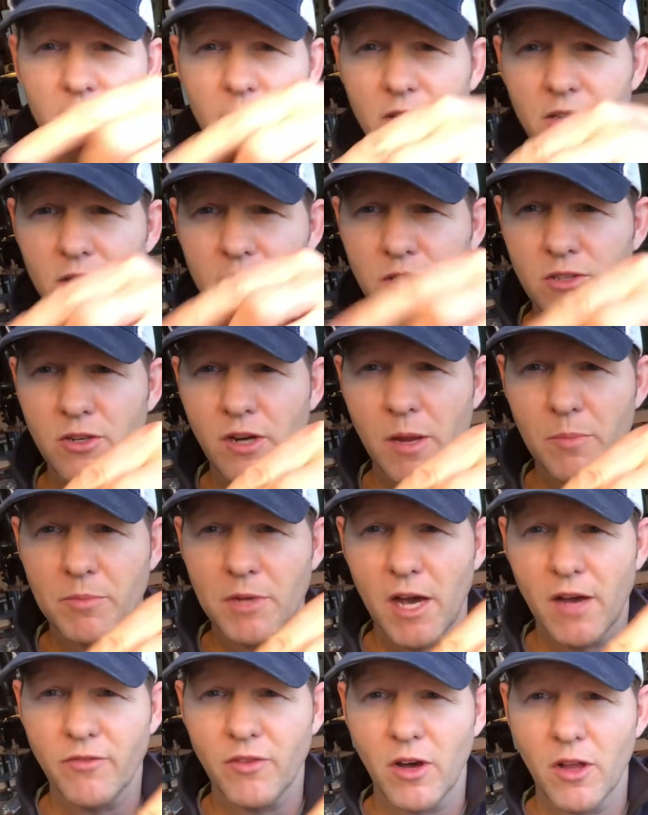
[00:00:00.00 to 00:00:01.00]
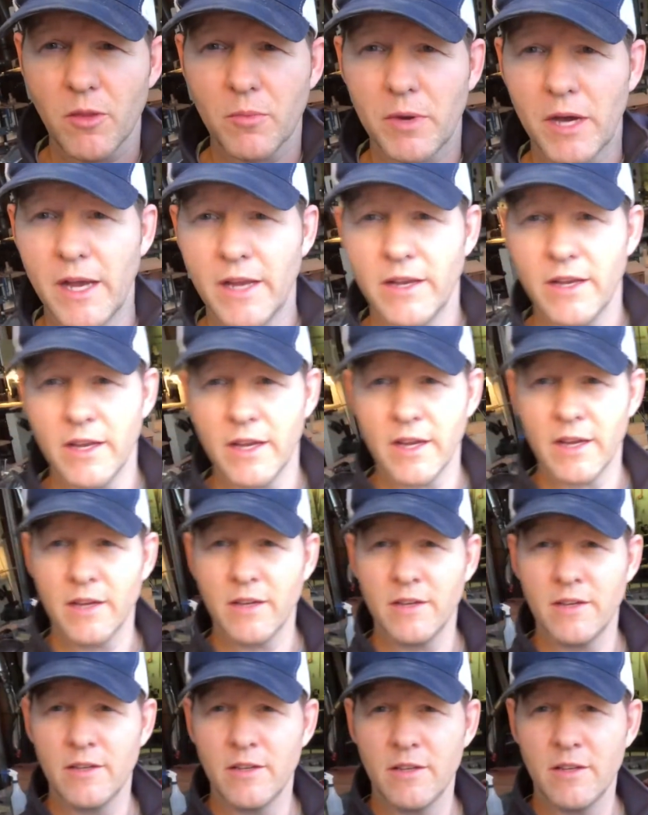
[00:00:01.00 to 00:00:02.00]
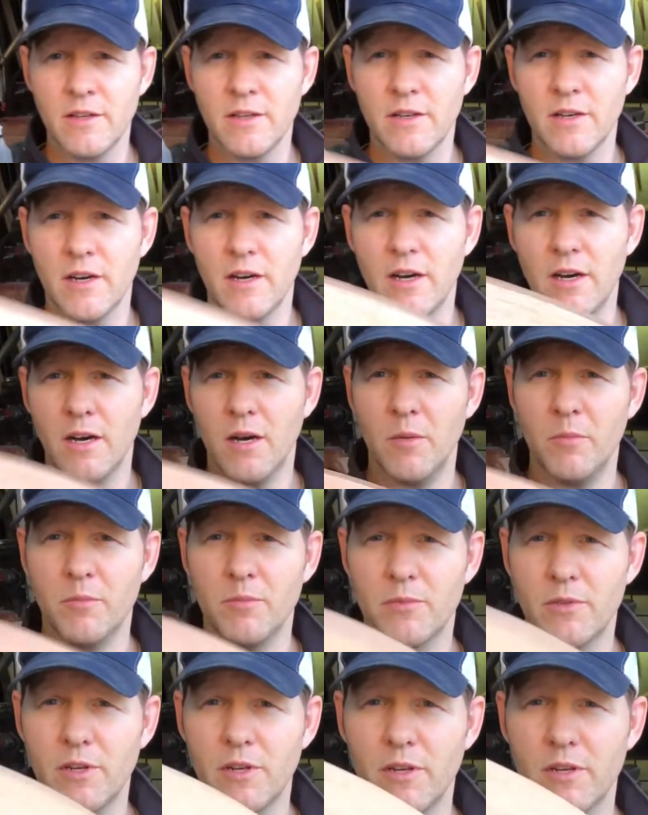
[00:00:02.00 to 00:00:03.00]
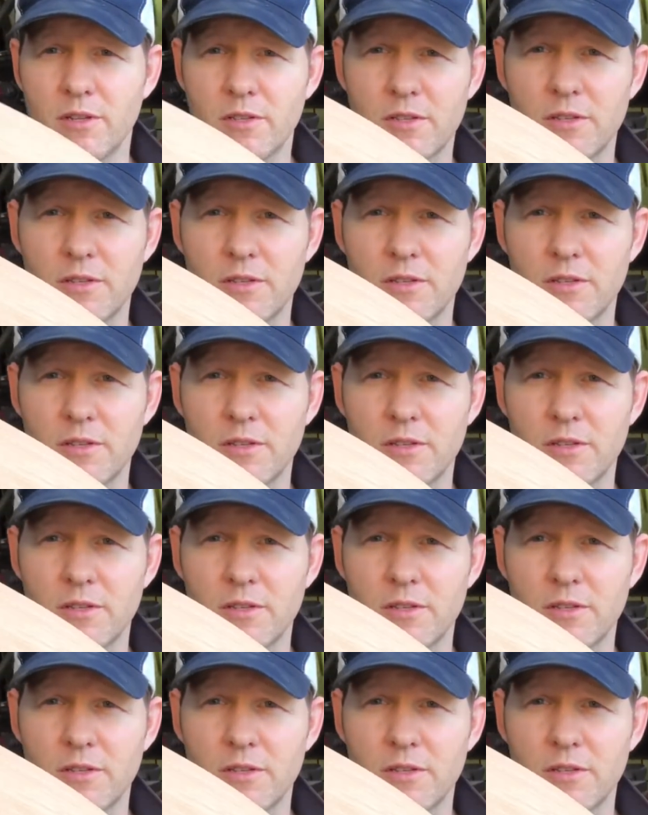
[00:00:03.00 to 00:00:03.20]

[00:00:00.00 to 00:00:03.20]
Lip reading: scraped off all the binding, did a